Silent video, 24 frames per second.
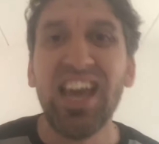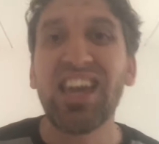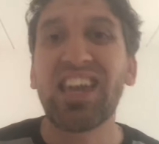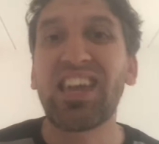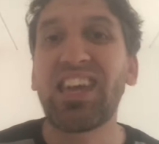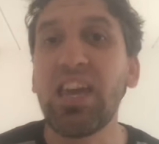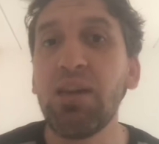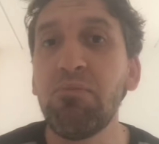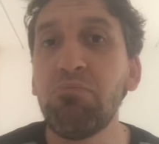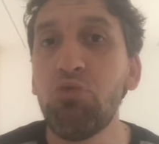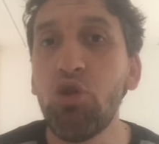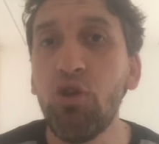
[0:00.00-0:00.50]

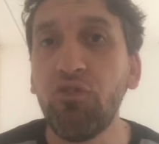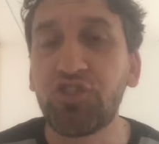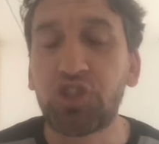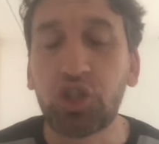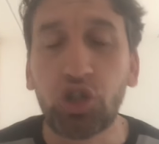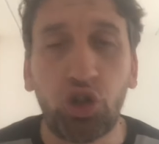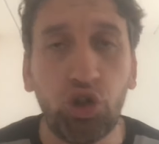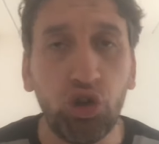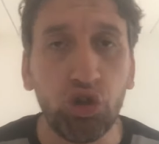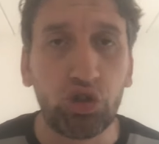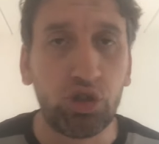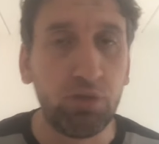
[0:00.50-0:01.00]
He moves
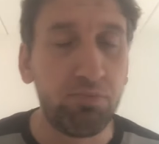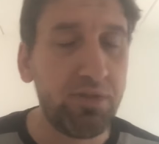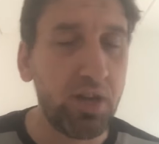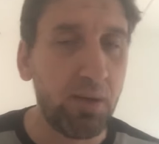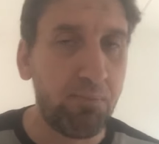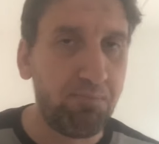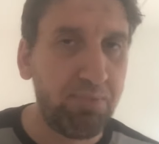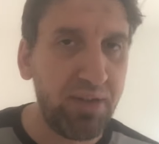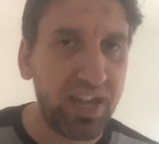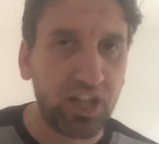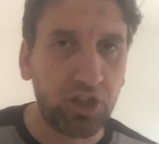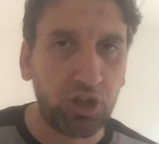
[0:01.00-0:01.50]
good to be a
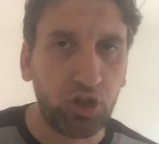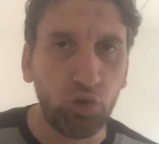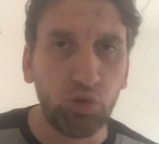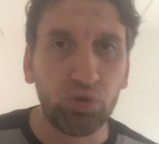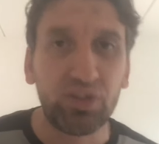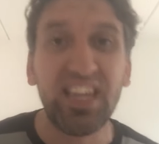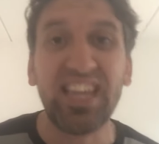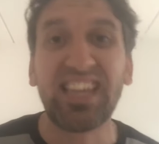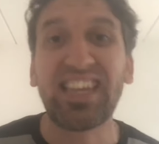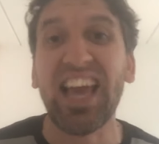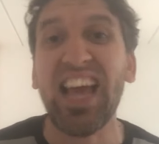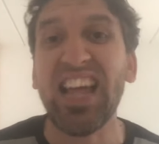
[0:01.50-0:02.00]
big
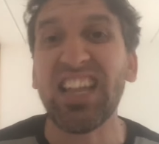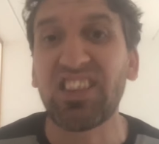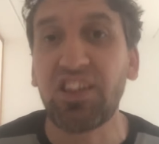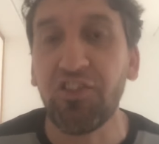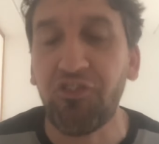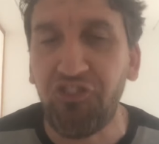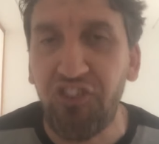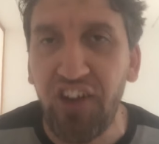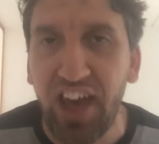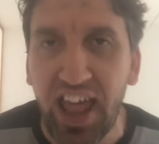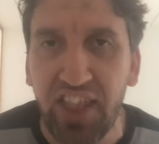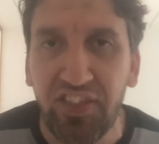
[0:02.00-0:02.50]
dude. He can
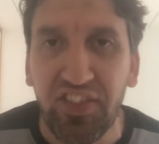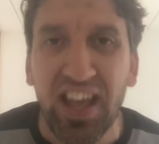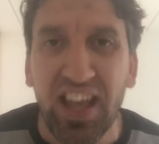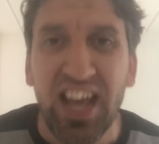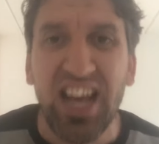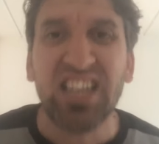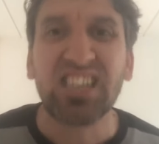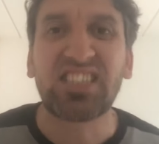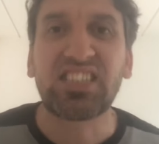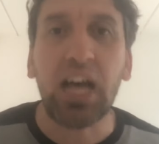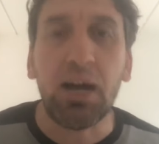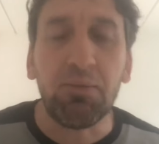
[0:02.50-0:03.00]
defend.
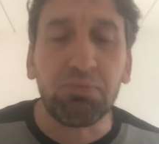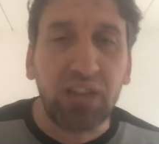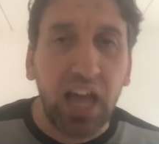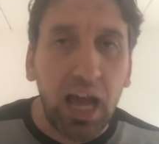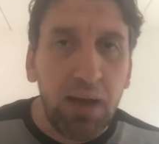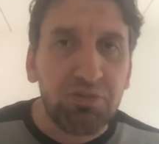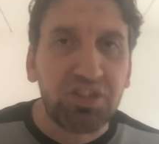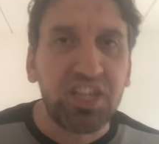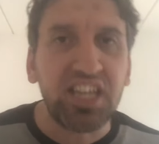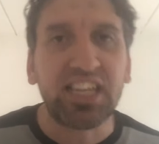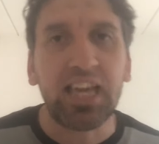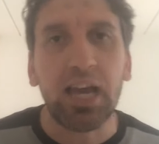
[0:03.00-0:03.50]

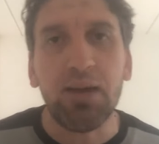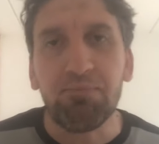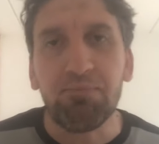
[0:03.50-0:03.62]
Sometimes he can